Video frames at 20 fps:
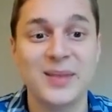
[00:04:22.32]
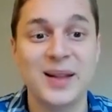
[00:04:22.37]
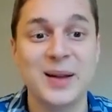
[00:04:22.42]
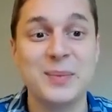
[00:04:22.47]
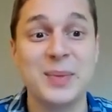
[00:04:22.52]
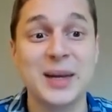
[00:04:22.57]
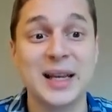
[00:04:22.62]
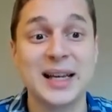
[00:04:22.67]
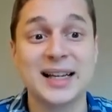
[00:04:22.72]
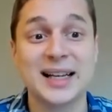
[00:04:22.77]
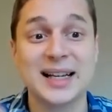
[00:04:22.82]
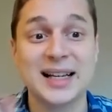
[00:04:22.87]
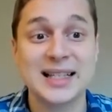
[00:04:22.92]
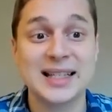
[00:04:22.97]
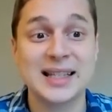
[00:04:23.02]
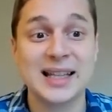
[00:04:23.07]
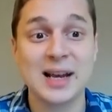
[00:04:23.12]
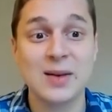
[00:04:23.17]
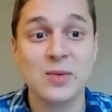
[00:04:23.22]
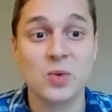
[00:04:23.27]
Because
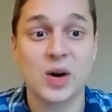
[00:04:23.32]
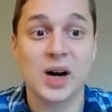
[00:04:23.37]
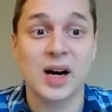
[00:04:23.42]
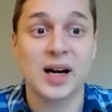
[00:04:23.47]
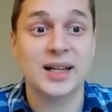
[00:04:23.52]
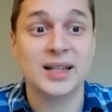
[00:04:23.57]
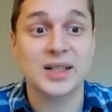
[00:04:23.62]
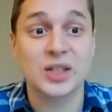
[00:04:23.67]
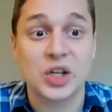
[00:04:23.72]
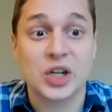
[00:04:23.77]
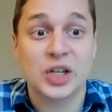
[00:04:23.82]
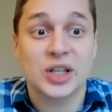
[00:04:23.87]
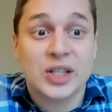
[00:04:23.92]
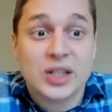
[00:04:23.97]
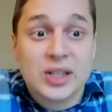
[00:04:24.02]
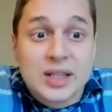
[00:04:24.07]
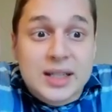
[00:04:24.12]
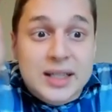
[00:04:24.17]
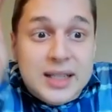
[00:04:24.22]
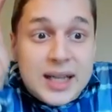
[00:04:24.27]
they want to
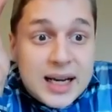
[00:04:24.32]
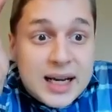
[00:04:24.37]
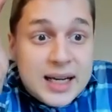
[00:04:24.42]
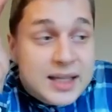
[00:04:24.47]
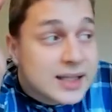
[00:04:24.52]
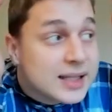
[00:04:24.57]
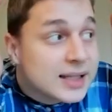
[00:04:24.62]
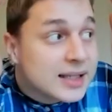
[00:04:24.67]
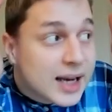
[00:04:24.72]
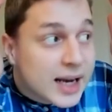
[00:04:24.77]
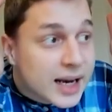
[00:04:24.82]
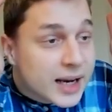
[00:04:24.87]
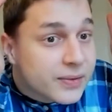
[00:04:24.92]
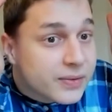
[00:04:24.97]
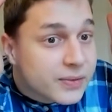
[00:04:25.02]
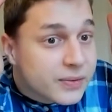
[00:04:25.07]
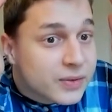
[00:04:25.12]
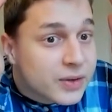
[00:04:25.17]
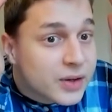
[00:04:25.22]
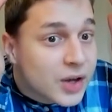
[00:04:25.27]
stay safe
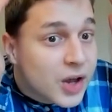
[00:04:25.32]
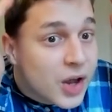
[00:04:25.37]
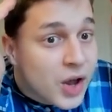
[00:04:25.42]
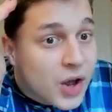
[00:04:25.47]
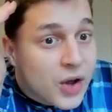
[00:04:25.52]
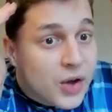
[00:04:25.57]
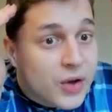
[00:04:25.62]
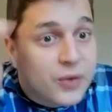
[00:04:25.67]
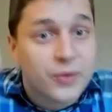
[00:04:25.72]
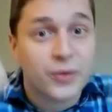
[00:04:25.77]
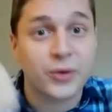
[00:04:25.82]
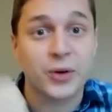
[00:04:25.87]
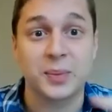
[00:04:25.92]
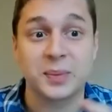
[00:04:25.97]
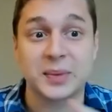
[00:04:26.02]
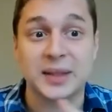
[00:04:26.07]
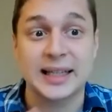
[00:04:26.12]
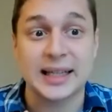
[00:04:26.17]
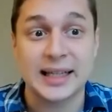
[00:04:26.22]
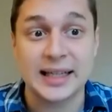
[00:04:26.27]

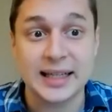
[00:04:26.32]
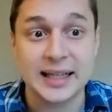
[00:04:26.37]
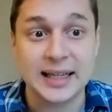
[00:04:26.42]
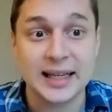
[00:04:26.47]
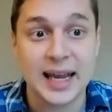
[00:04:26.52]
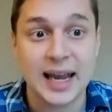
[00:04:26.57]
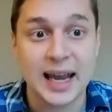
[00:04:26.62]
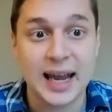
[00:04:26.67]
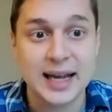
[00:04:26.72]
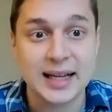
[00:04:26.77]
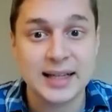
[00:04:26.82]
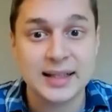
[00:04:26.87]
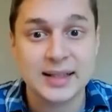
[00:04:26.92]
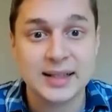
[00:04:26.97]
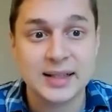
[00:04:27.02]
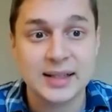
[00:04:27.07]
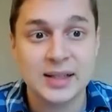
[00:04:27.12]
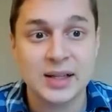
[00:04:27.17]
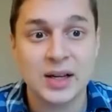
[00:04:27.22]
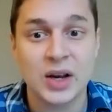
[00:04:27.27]
from kitty
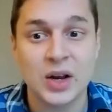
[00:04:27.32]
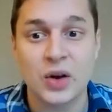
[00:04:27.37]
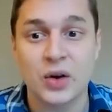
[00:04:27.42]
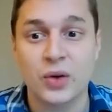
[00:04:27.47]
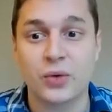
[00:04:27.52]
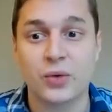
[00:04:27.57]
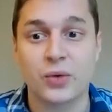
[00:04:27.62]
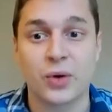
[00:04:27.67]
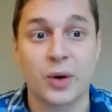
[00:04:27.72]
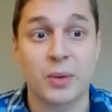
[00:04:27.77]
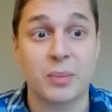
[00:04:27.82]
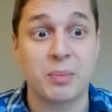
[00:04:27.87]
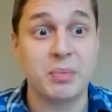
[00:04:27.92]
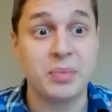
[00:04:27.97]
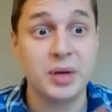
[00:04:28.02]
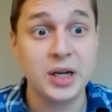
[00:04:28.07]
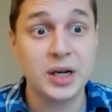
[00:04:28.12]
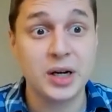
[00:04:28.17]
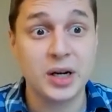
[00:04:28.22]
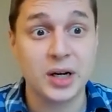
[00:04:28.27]
cats, from
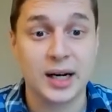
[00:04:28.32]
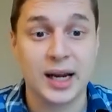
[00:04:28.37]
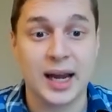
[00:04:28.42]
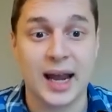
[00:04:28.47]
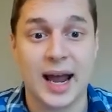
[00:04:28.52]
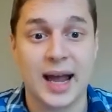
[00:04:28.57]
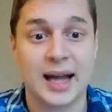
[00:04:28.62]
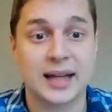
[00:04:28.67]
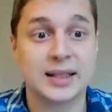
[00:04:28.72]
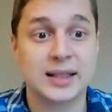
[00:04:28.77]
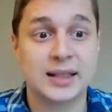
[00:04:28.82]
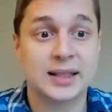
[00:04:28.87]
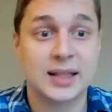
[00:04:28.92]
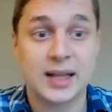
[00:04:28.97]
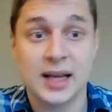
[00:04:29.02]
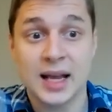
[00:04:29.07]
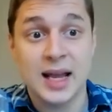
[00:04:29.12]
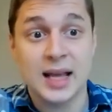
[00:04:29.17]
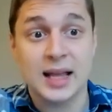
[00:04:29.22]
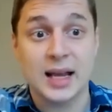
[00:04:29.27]
bigger cats.
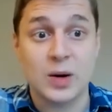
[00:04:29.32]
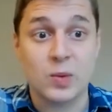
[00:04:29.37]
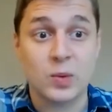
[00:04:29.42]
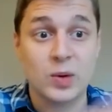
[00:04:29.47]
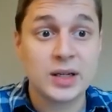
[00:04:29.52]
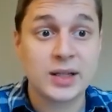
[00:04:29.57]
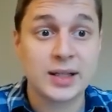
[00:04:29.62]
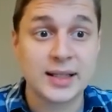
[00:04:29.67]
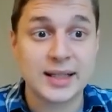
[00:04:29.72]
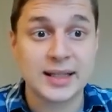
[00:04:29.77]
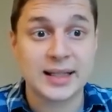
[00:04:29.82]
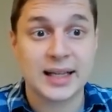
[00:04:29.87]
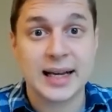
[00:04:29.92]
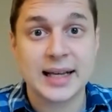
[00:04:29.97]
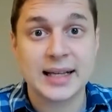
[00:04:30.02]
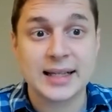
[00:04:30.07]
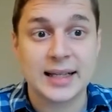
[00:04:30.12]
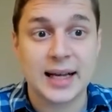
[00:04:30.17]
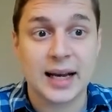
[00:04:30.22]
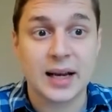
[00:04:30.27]
They want to stay
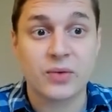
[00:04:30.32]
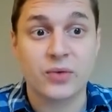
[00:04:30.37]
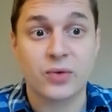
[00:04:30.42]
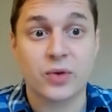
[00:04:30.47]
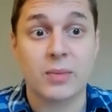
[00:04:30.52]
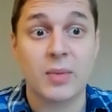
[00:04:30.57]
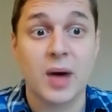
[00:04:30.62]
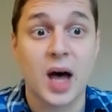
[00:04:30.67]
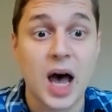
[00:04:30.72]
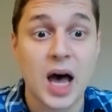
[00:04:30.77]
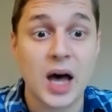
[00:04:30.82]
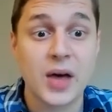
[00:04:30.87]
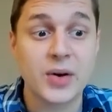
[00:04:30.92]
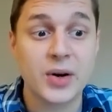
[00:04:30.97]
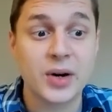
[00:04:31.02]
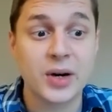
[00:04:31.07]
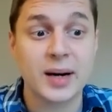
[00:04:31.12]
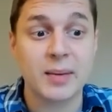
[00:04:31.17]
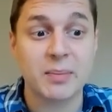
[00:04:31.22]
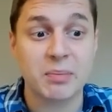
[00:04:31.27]
safe from
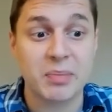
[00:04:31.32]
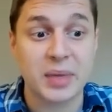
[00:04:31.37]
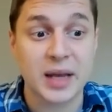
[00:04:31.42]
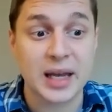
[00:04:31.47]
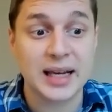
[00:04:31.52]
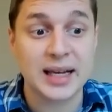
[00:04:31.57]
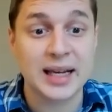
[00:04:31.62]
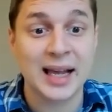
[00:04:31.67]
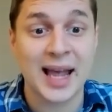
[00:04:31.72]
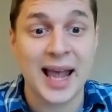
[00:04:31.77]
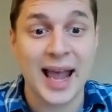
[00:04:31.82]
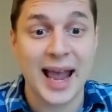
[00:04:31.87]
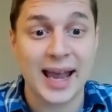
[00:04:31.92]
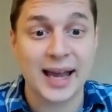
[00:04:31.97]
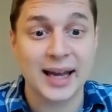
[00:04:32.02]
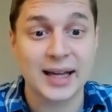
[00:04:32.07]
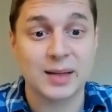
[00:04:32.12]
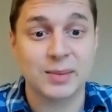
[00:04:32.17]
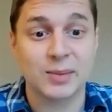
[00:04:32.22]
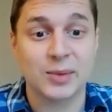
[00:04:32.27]
other big
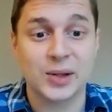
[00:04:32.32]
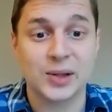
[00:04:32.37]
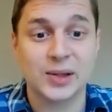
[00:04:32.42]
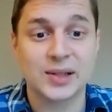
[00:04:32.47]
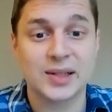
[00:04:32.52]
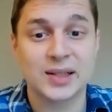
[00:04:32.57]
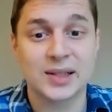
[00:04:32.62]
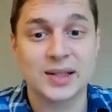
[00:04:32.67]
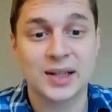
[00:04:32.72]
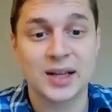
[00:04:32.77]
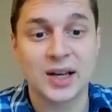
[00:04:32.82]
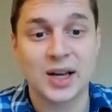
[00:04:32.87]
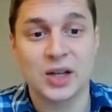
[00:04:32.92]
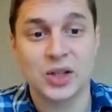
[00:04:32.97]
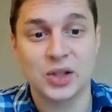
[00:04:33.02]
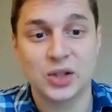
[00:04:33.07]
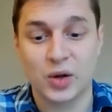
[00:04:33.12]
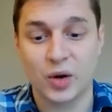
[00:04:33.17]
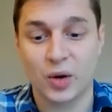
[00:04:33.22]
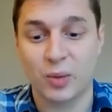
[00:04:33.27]
animals.
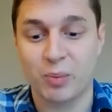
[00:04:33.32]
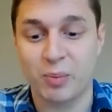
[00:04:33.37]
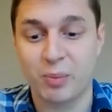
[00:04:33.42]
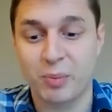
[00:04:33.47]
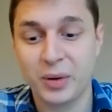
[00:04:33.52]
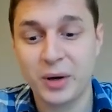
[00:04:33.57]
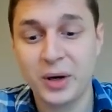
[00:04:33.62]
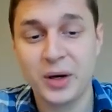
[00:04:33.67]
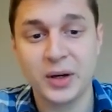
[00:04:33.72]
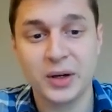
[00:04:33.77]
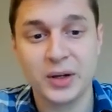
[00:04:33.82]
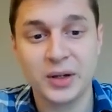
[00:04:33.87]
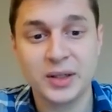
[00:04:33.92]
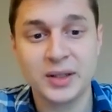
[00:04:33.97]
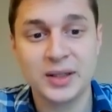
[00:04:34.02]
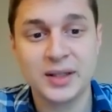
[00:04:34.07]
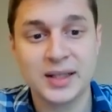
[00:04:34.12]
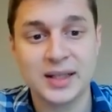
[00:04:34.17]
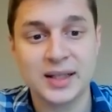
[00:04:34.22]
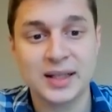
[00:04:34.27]
So
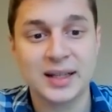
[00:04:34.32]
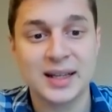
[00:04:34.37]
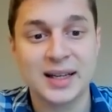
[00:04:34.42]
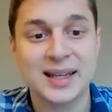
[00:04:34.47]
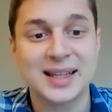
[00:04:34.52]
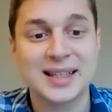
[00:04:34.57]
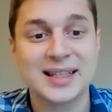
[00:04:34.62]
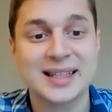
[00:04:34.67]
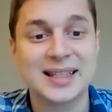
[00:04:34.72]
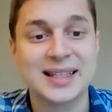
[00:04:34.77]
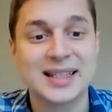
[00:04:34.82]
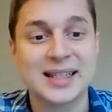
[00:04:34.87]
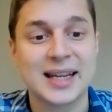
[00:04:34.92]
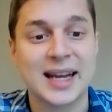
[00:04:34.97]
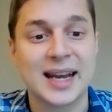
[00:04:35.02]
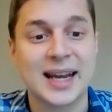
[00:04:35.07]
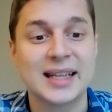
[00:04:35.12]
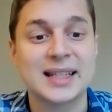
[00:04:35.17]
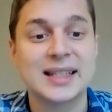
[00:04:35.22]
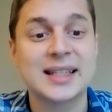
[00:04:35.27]
birds
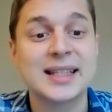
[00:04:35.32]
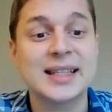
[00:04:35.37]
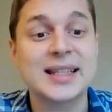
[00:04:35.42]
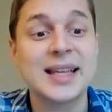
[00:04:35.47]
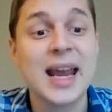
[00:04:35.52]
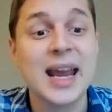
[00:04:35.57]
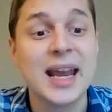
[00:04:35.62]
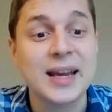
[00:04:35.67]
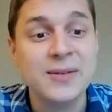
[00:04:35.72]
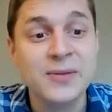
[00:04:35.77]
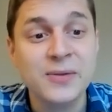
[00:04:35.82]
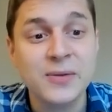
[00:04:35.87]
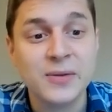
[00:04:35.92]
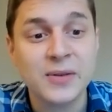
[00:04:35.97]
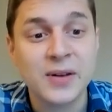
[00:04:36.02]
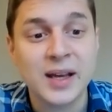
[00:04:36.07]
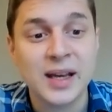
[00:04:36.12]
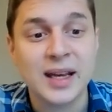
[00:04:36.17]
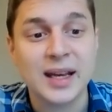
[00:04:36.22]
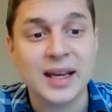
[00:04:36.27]
stay safe
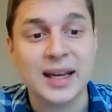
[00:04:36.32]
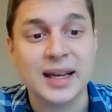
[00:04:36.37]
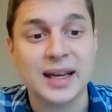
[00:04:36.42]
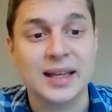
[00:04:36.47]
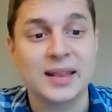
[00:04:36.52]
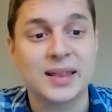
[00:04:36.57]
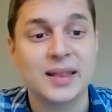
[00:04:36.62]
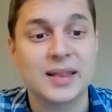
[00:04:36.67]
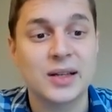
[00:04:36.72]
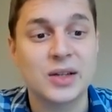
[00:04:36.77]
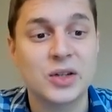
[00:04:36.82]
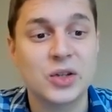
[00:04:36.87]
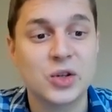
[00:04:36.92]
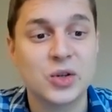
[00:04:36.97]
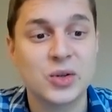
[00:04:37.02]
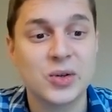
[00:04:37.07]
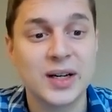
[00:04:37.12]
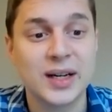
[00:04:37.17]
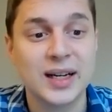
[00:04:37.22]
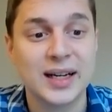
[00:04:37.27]
in the
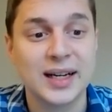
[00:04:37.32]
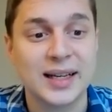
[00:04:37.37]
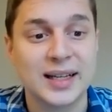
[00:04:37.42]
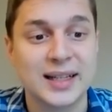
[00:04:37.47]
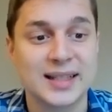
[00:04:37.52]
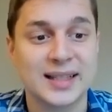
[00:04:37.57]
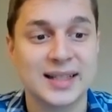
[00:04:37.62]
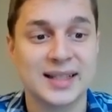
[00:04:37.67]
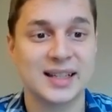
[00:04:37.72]
trees.